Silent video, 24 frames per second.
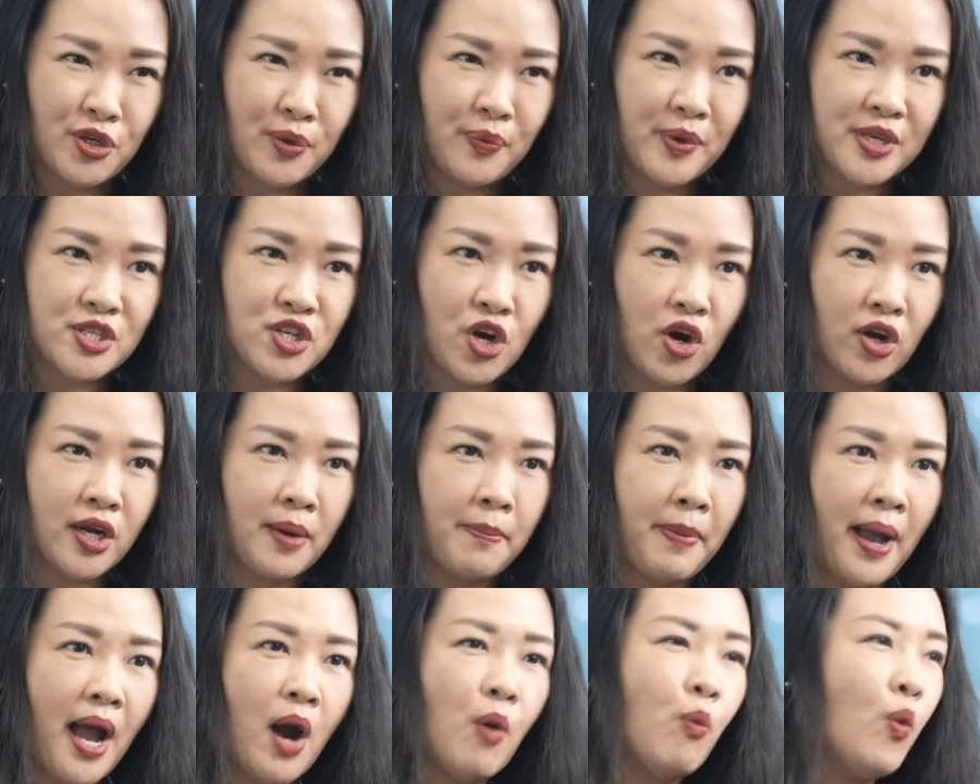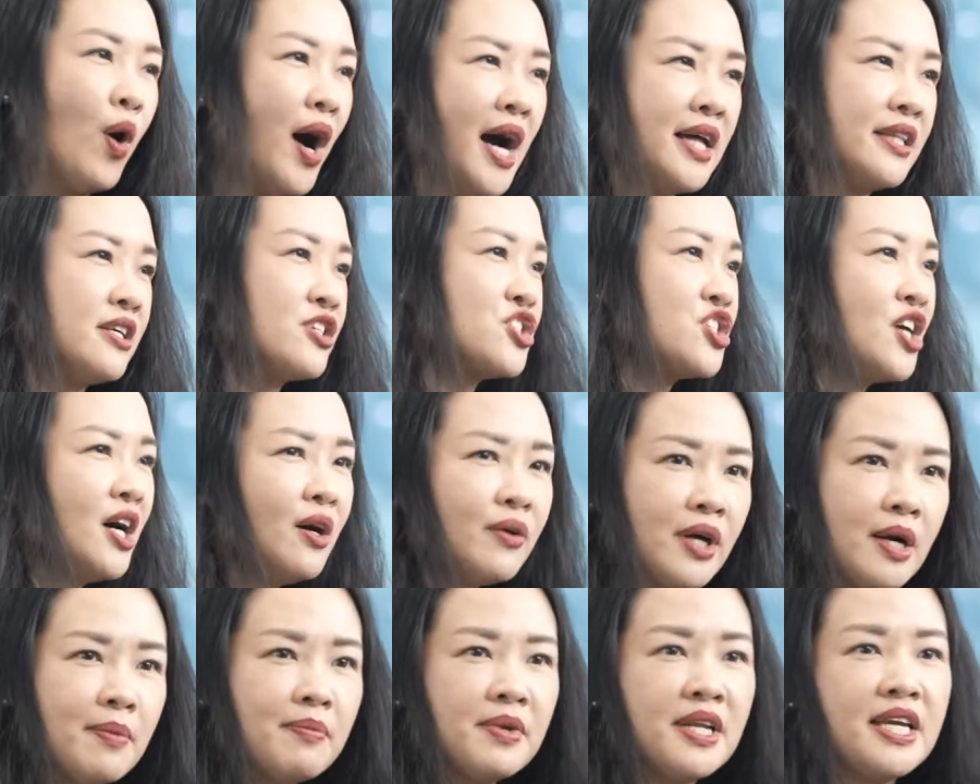we talk about what are the shell
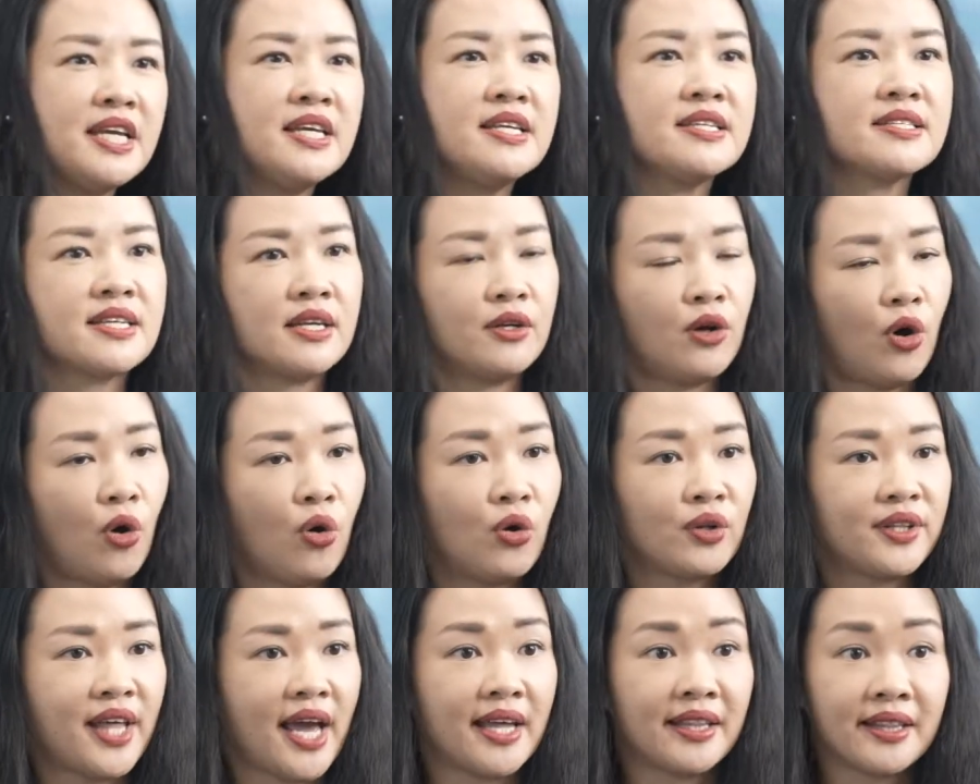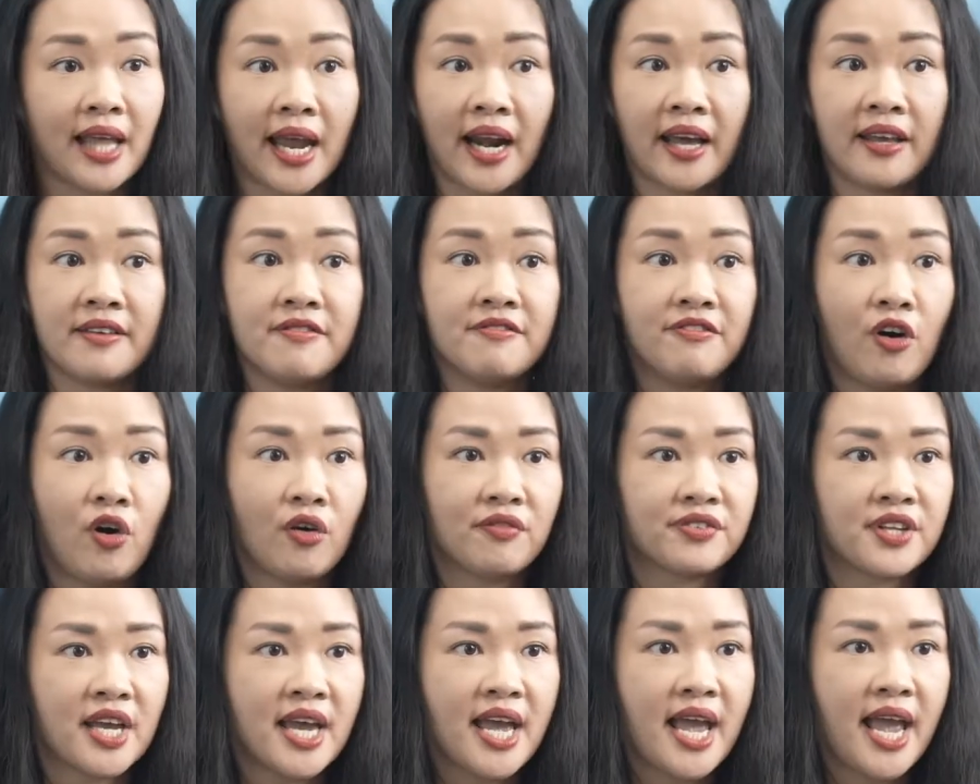companies and all that are
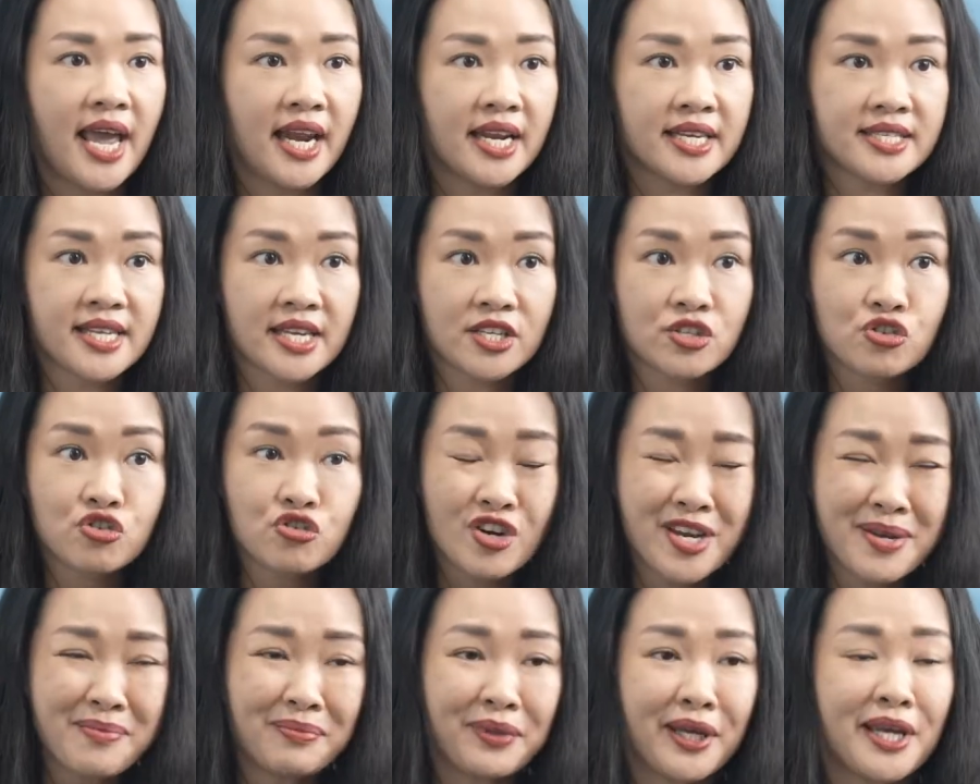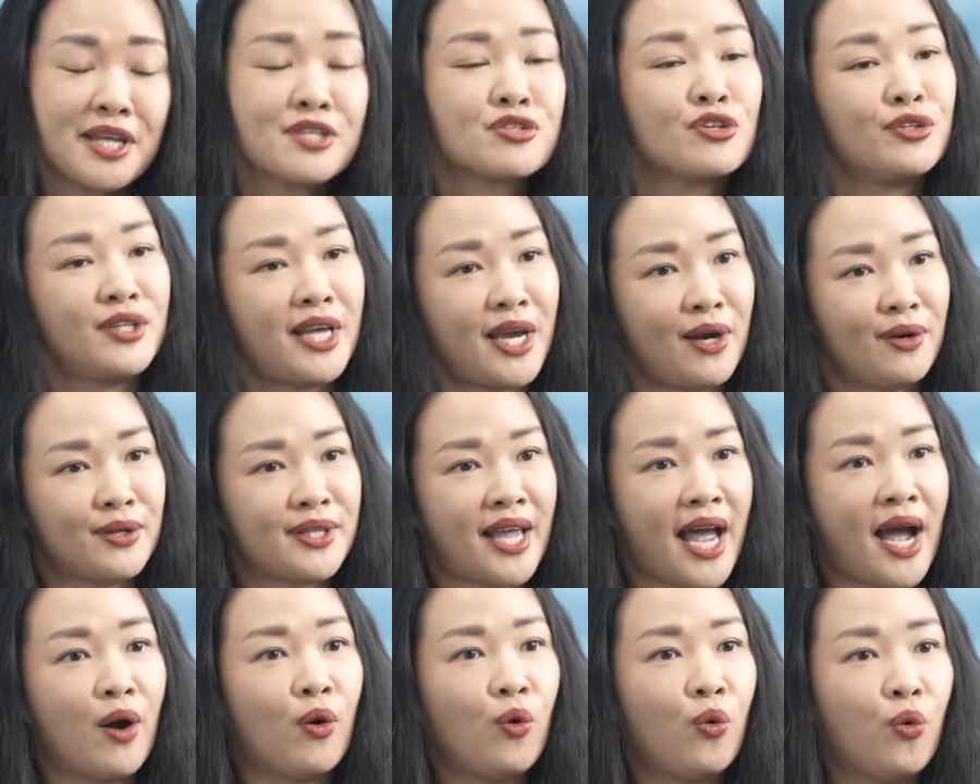involved. It is extremely to nail
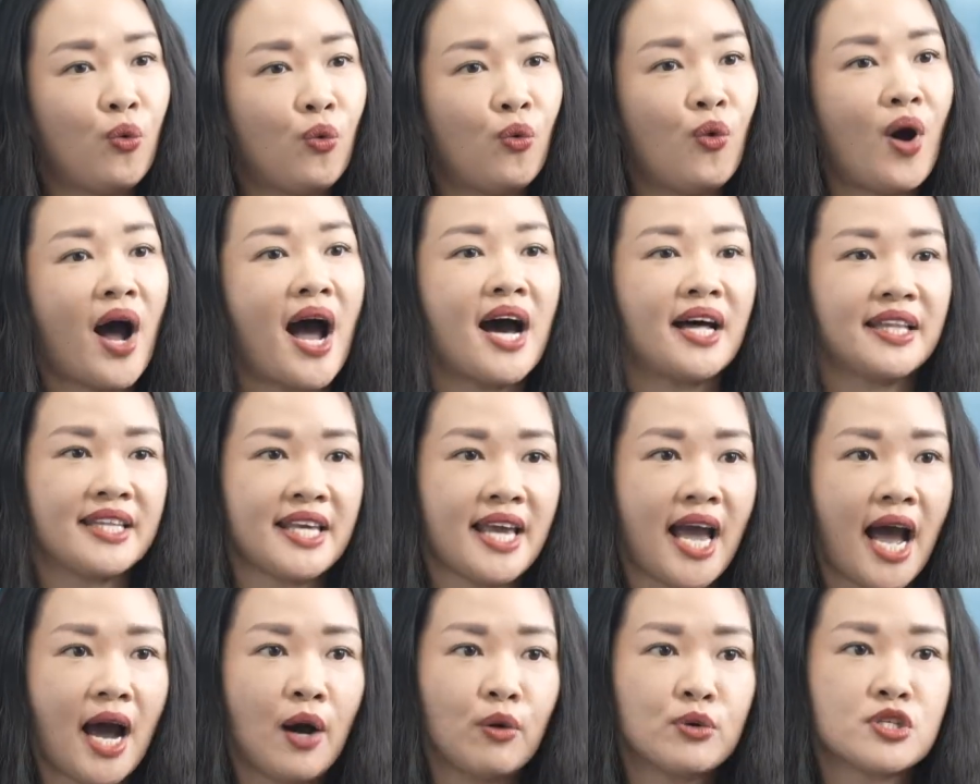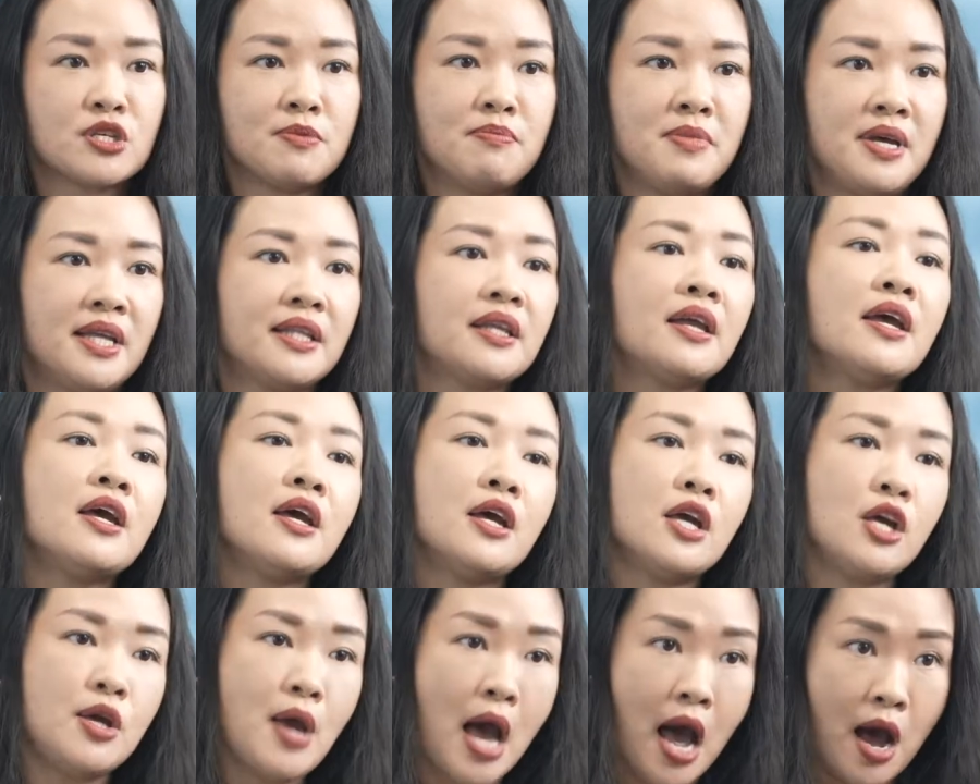down who are the ultimate
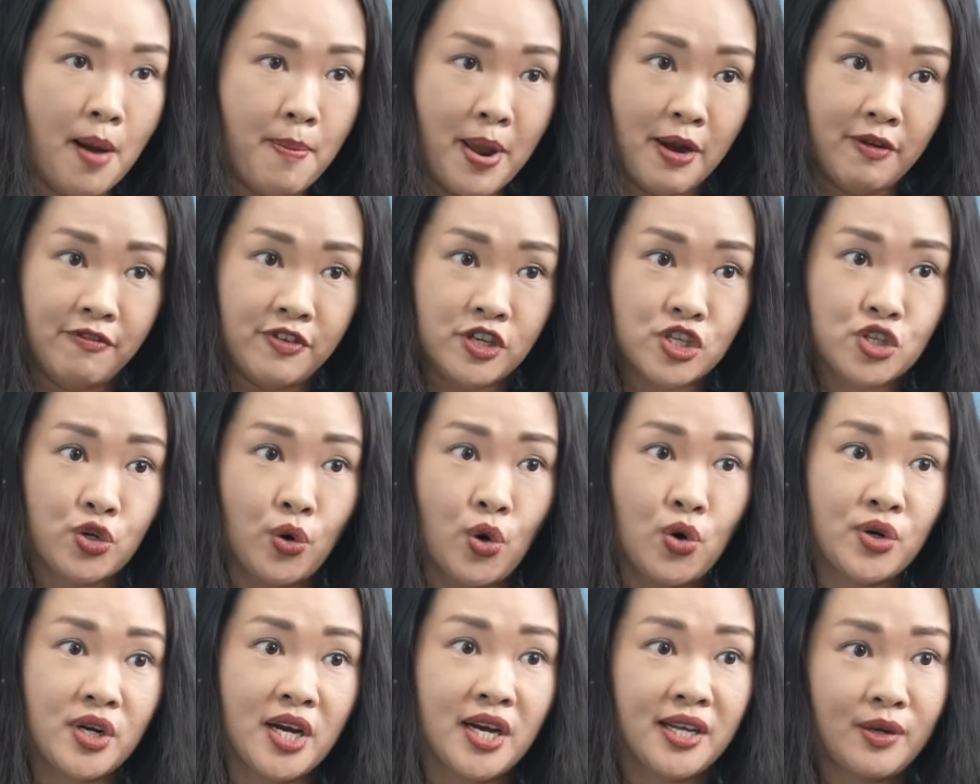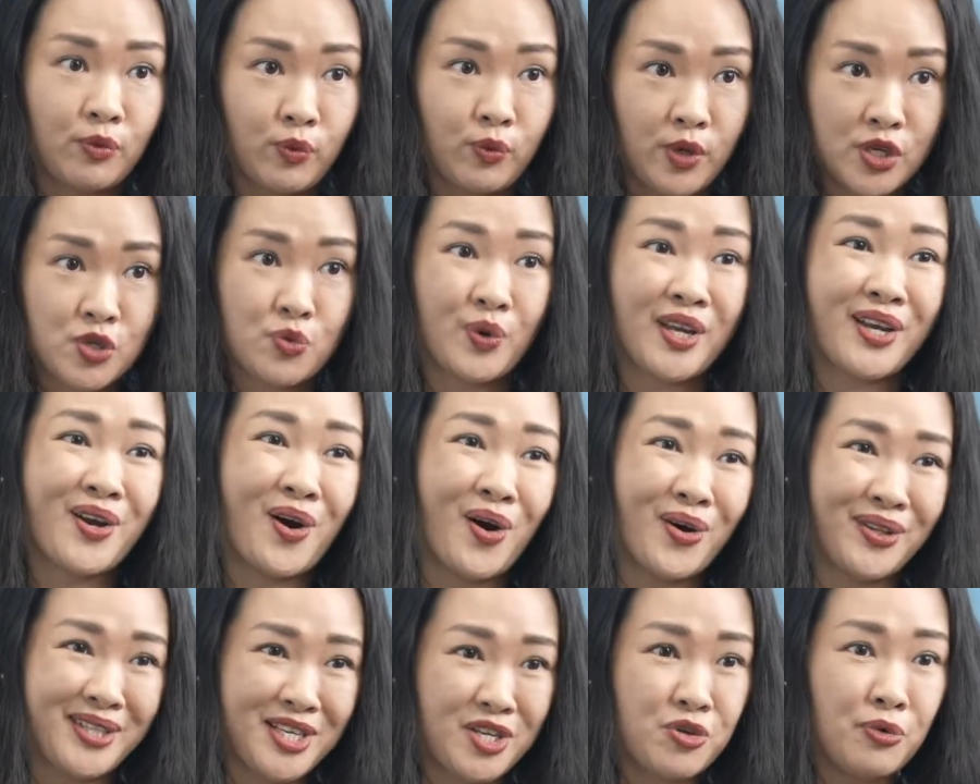beneficial owner, which we call
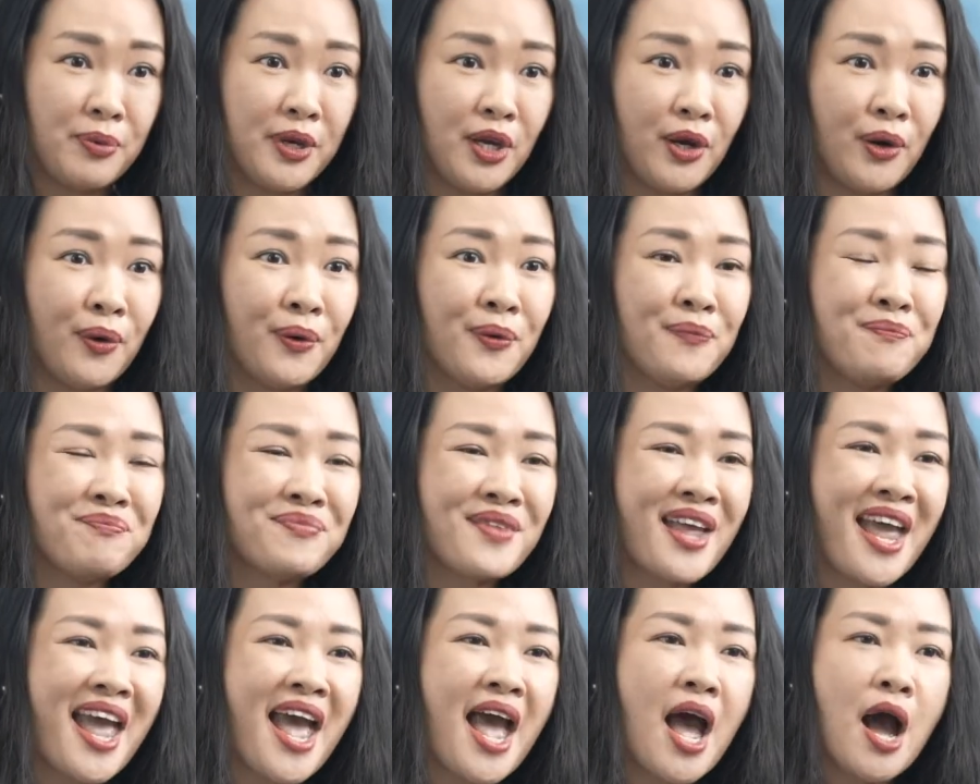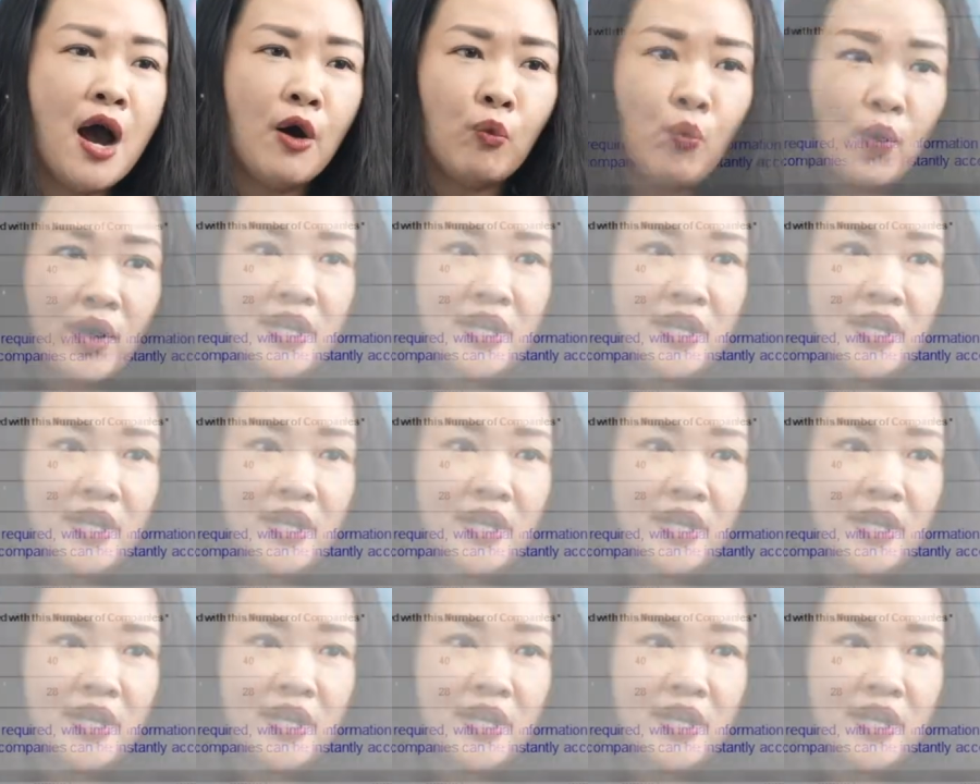the UBO. What